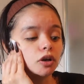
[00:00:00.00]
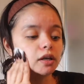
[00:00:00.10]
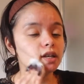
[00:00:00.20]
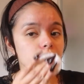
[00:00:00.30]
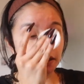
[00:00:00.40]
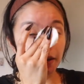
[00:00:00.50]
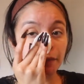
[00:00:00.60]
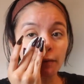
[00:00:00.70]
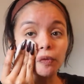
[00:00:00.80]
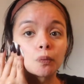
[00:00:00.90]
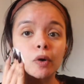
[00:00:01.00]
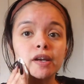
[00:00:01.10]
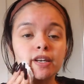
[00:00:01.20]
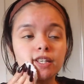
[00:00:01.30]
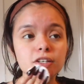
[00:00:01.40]
and it did come out with
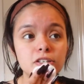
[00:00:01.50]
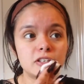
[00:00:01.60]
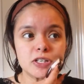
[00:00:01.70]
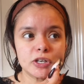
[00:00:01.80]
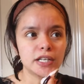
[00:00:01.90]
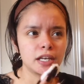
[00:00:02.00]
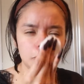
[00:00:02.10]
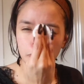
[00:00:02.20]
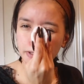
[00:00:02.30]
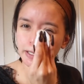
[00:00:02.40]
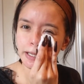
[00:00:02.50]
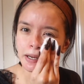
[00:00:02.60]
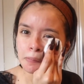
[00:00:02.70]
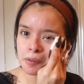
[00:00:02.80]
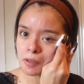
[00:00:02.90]
one dirt, dirty
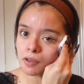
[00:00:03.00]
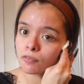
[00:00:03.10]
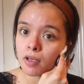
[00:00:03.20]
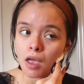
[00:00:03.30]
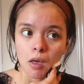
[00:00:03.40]
ingredient, I believe.